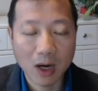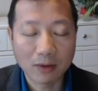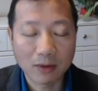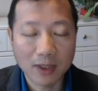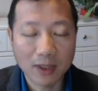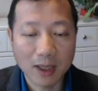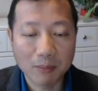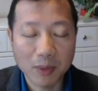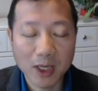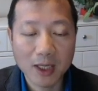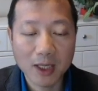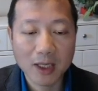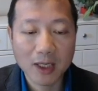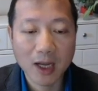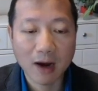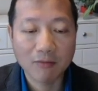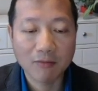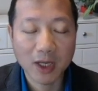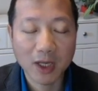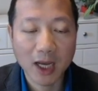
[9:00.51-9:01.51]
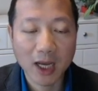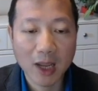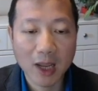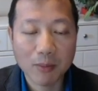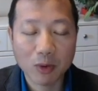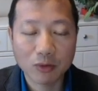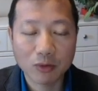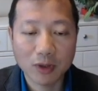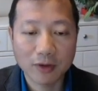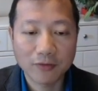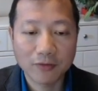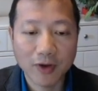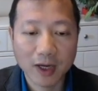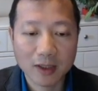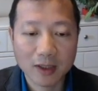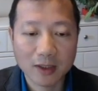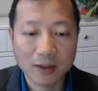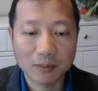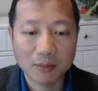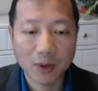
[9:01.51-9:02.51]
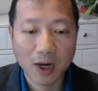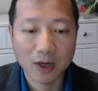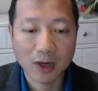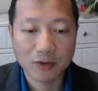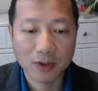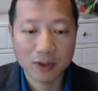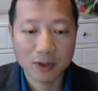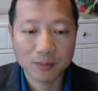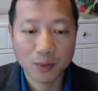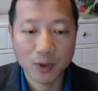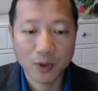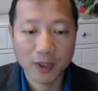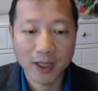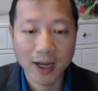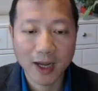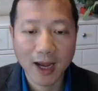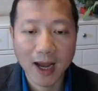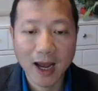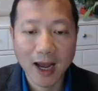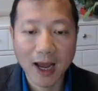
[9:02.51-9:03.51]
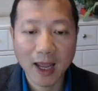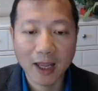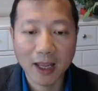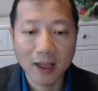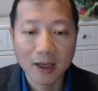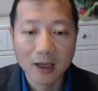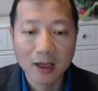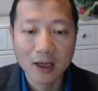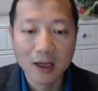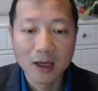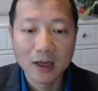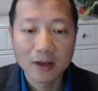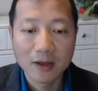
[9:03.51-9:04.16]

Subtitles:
While the ability of being able to affect the project is pretty high,